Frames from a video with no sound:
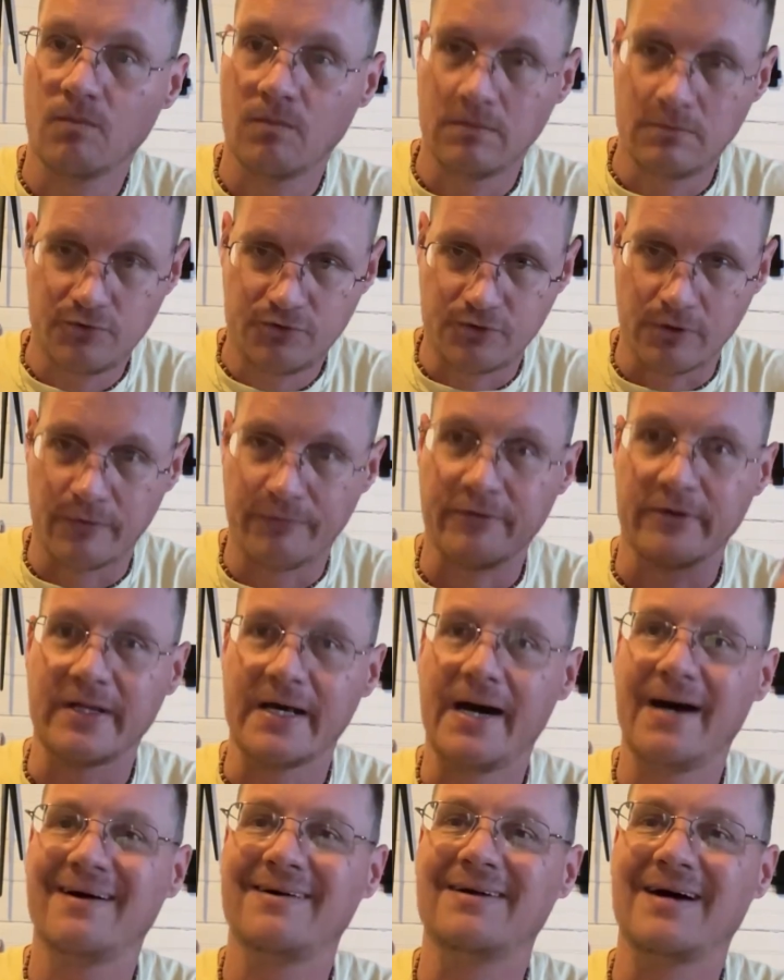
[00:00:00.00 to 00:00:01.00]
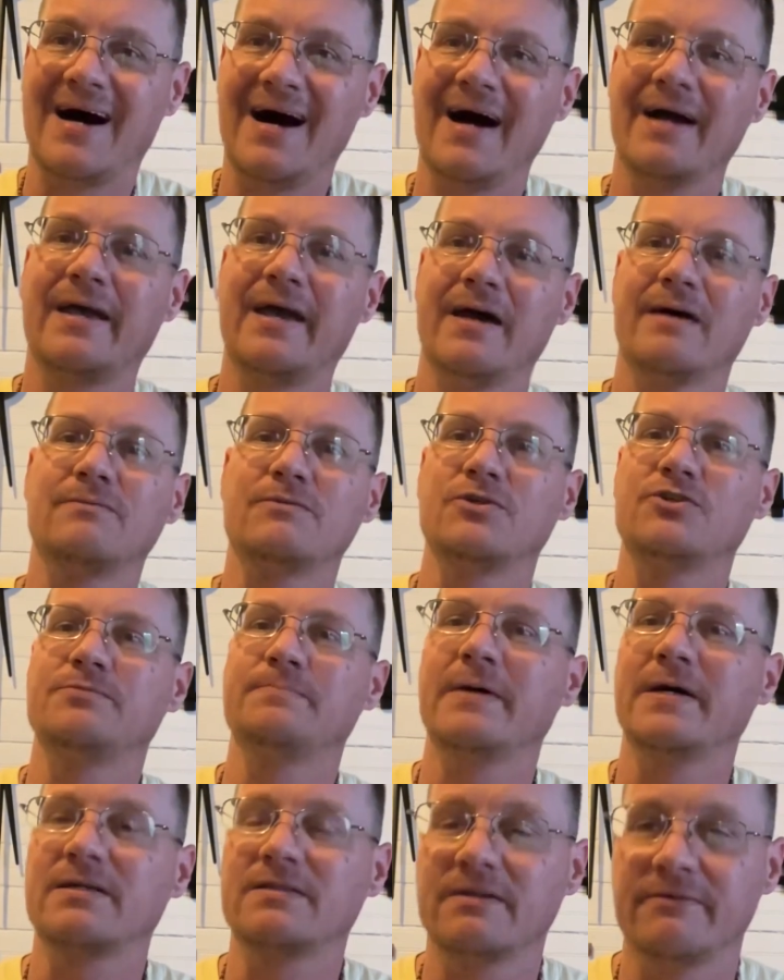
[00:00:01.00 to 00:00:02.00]
So for that, I can
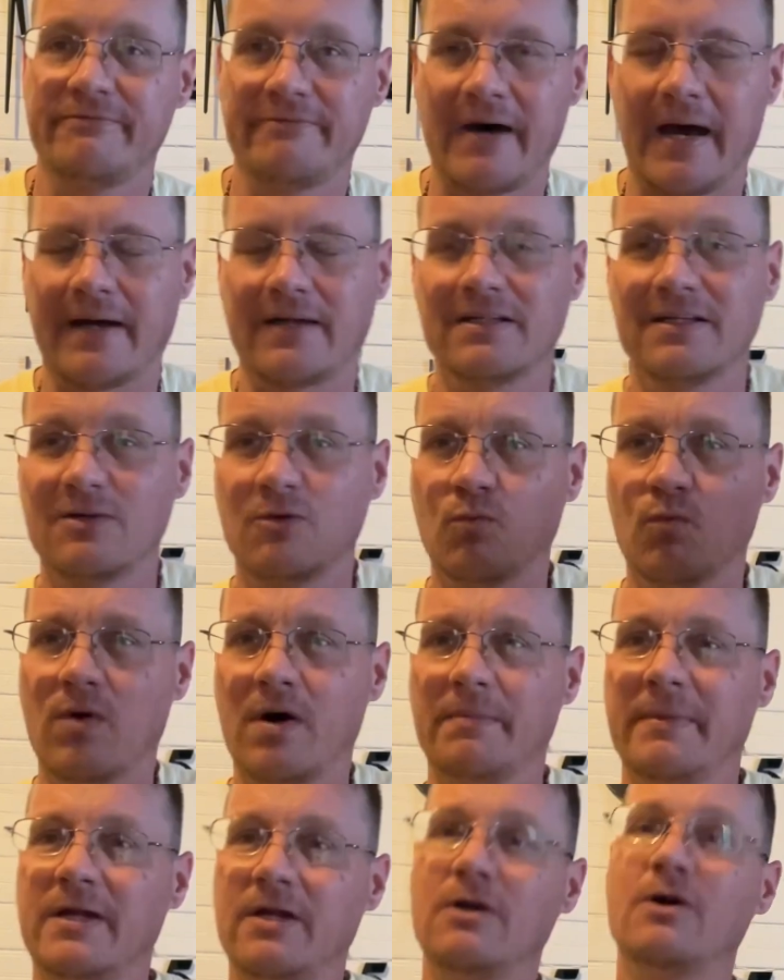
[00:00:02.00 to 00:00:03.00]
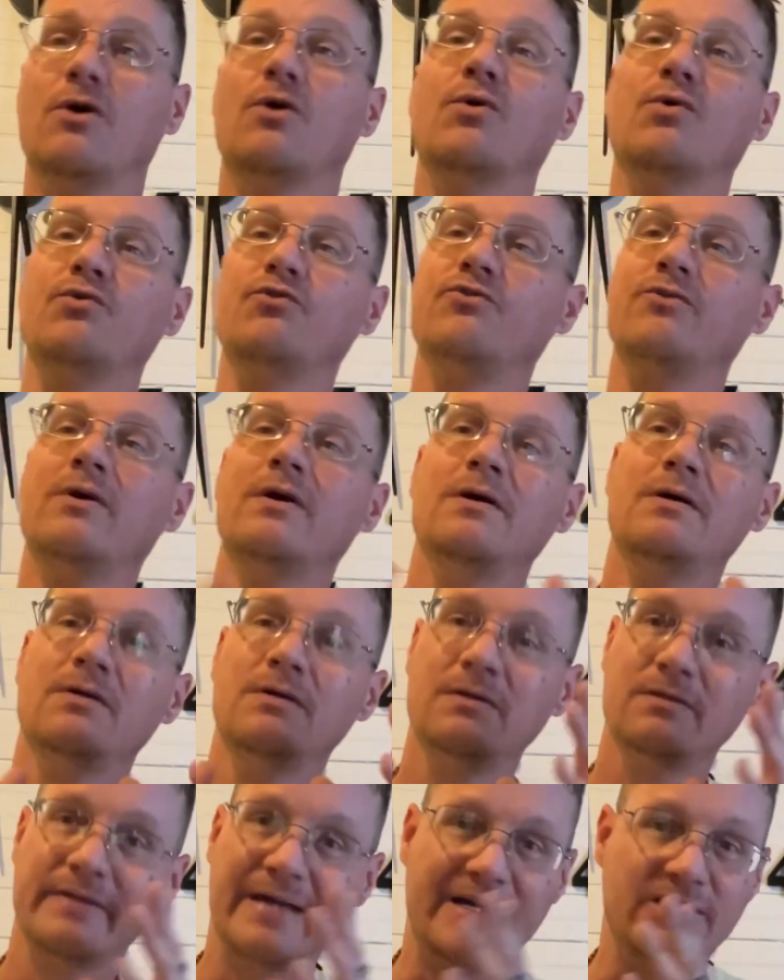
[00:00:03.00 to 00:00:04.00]
respect the fact that a woman knows
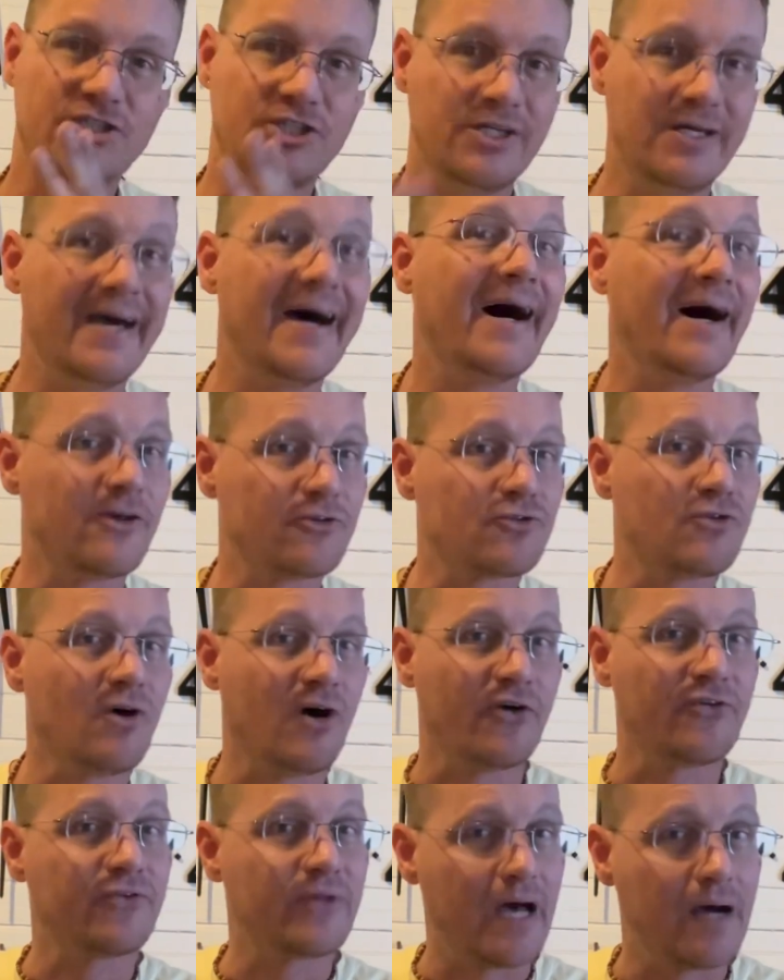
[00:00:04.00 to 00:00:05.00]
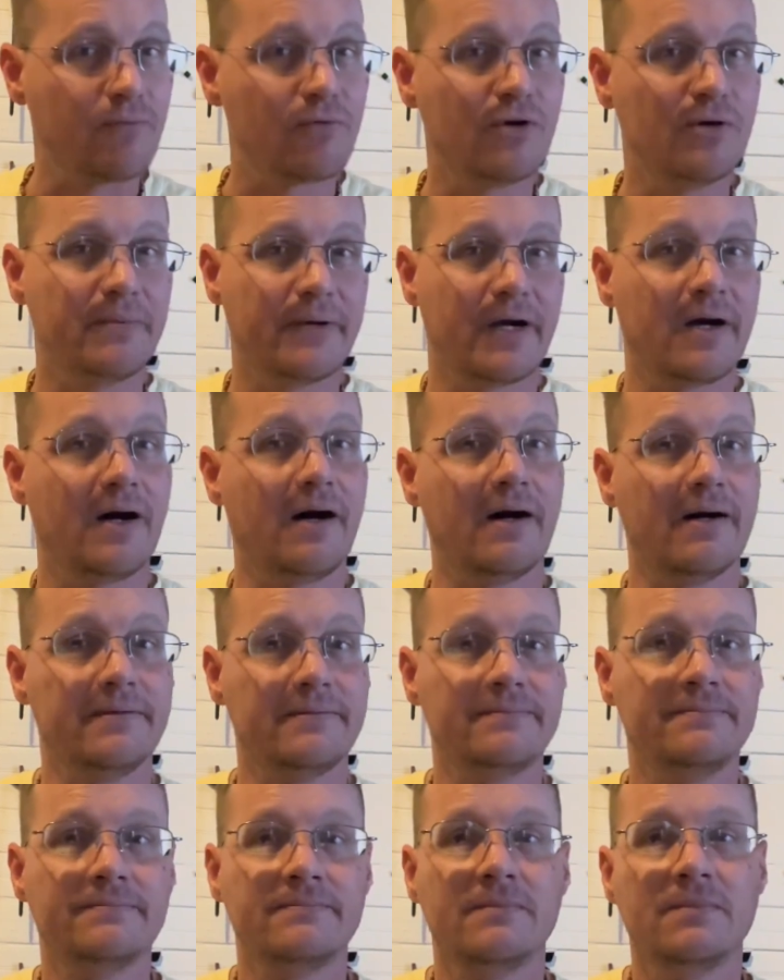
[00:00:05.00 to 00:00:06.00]
that she has crossed that Rubicon.
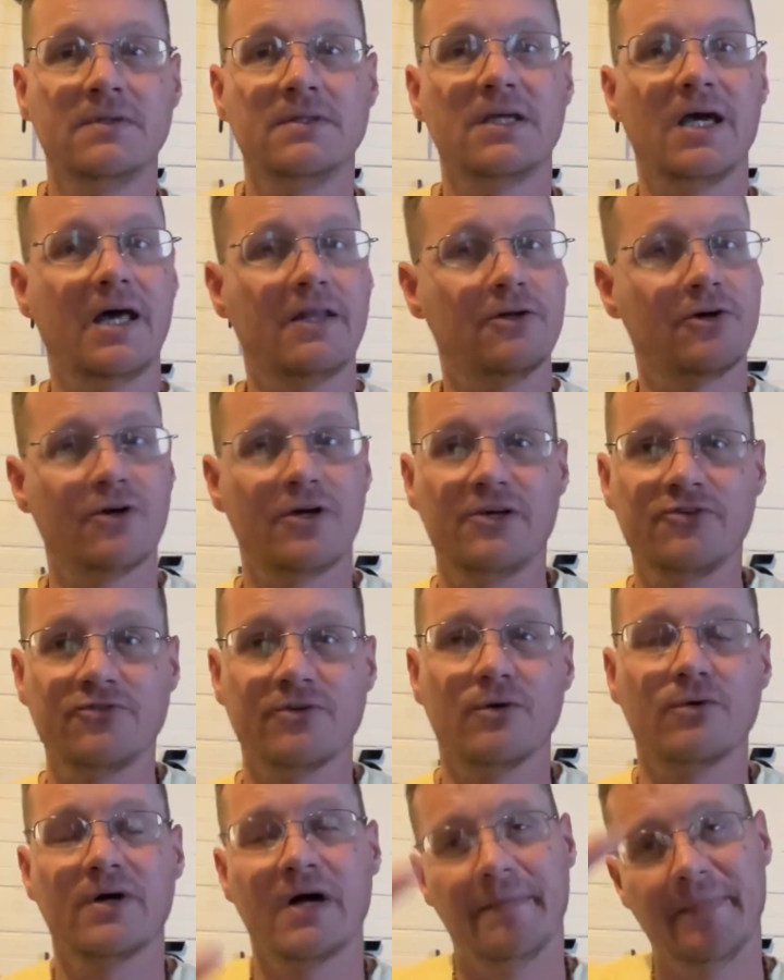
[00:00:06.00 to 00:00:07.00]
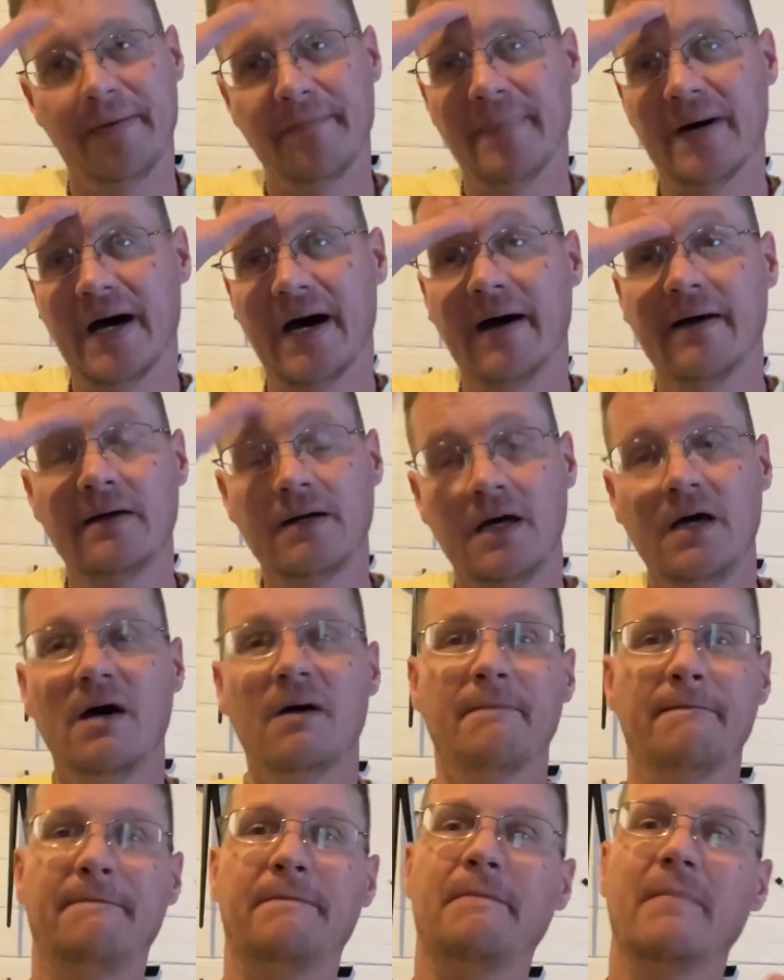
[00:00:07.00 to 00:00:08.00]
And there is no coming back.
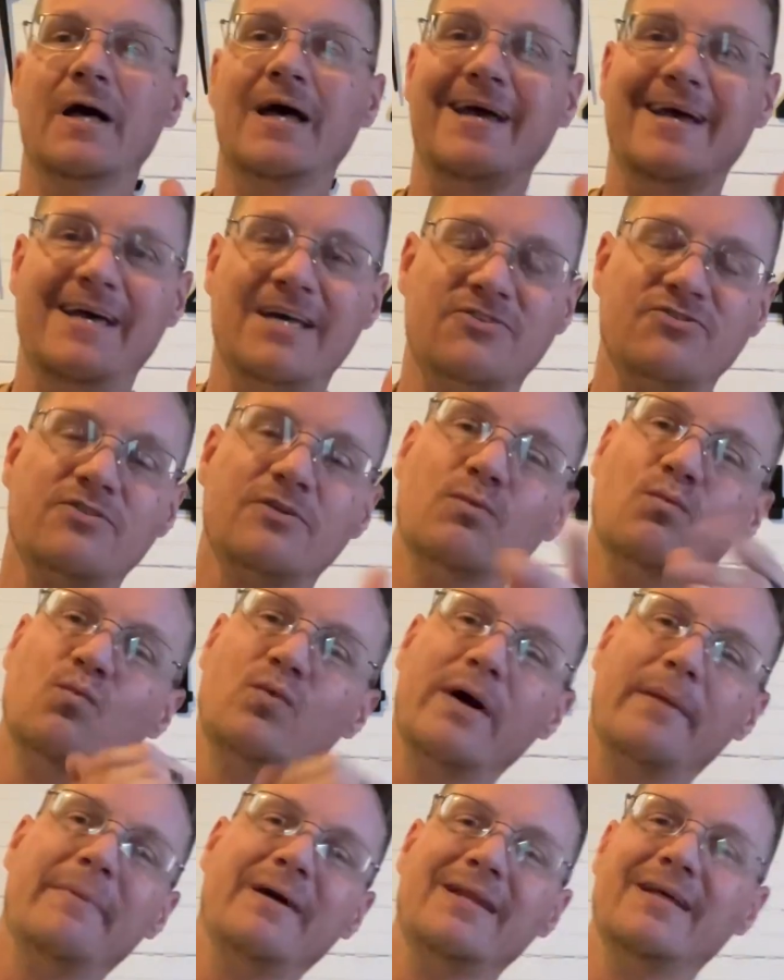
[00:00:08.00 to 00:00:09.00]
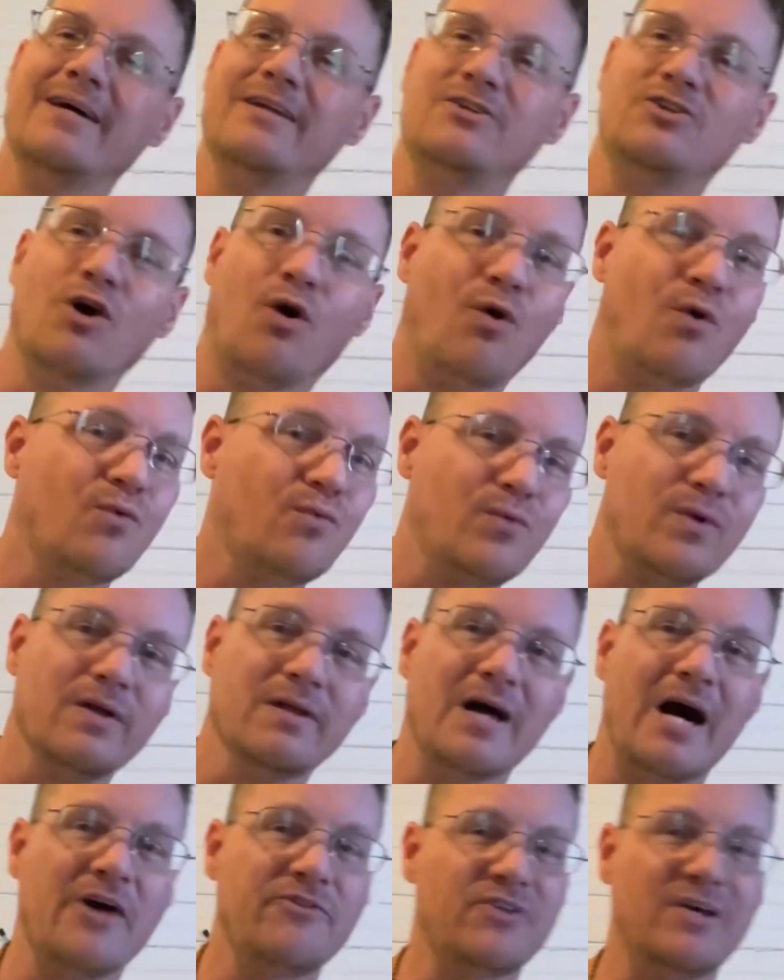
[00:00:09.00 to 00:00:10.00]
It's the women that don't
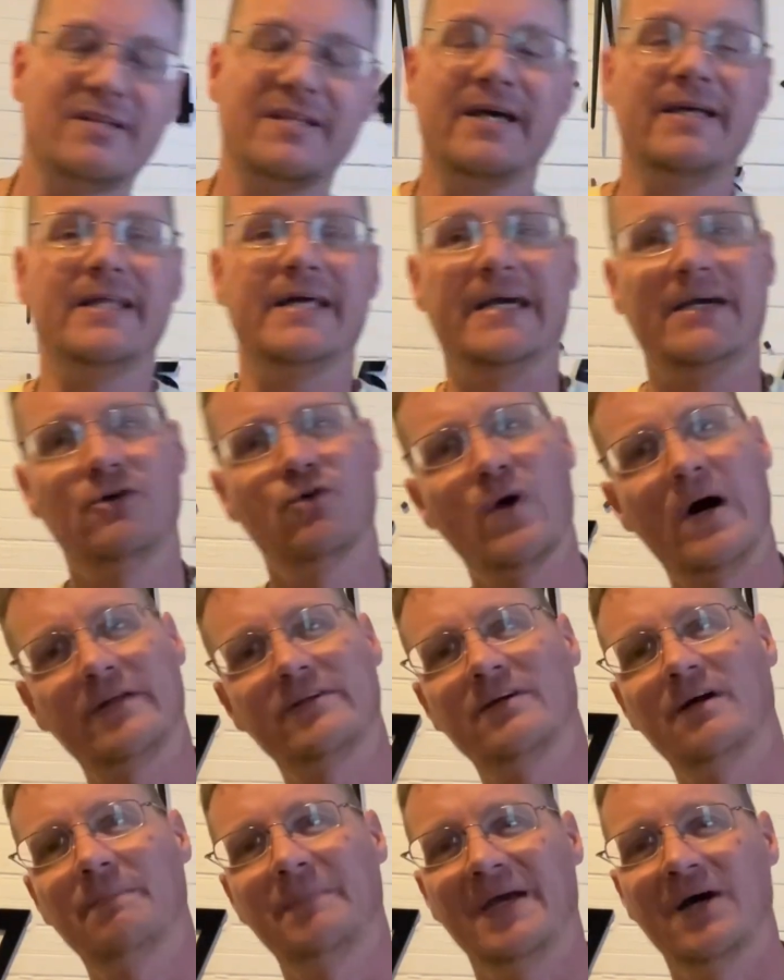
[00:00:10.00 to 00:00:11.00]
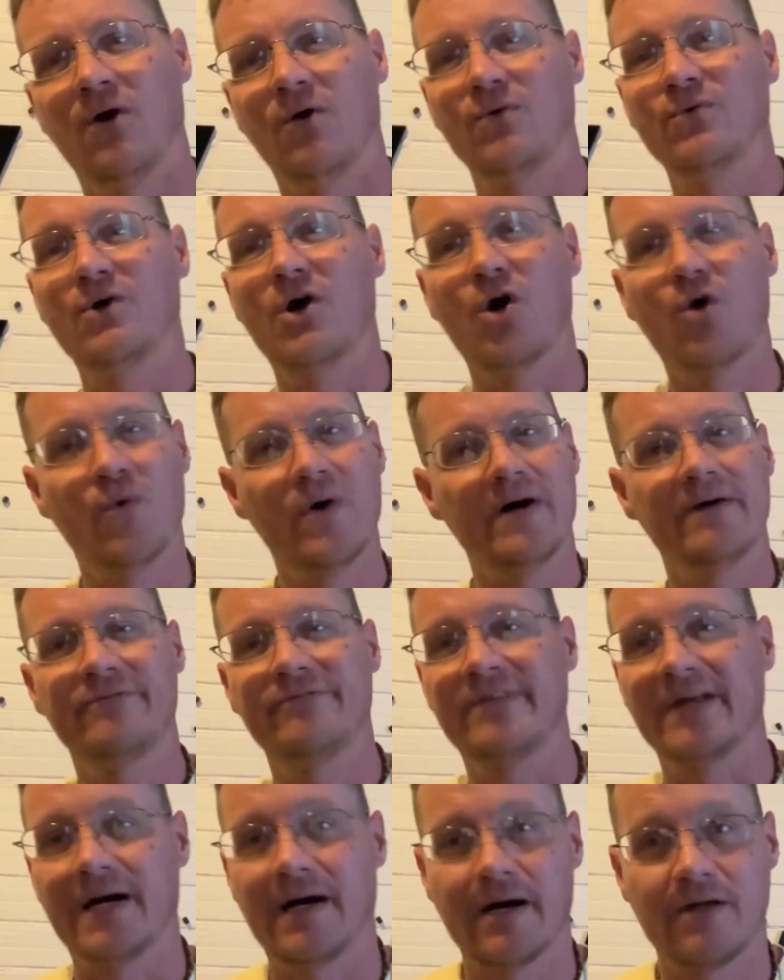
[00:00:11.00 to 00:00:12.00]
realize. They think they can go out there and be O
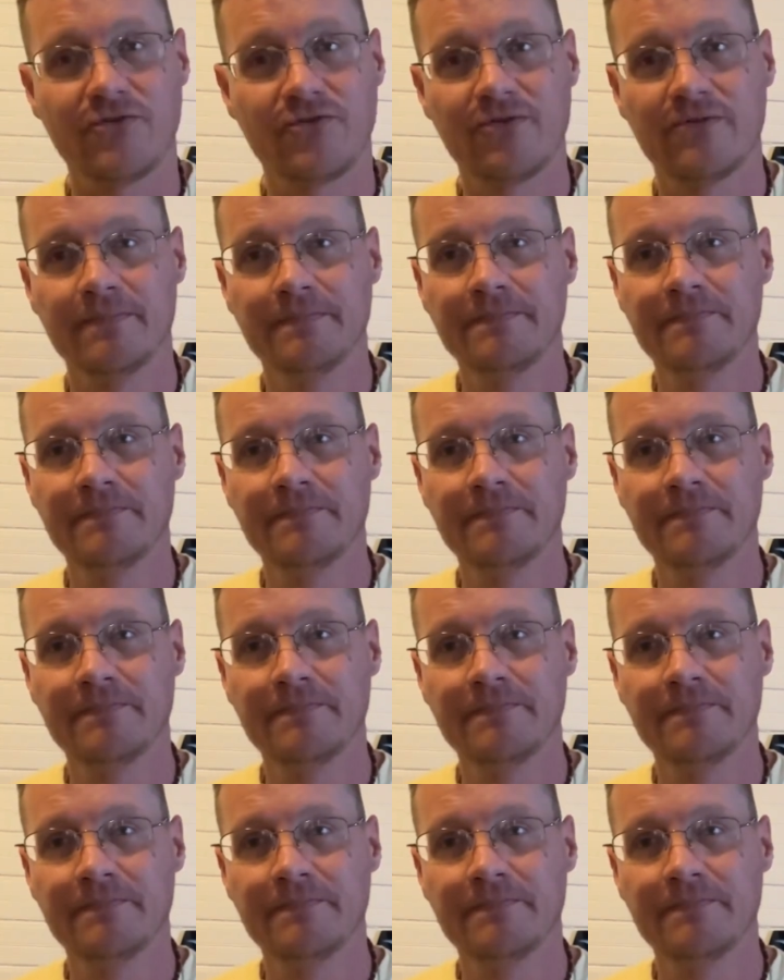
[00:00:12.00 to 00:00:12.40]
F thoughts,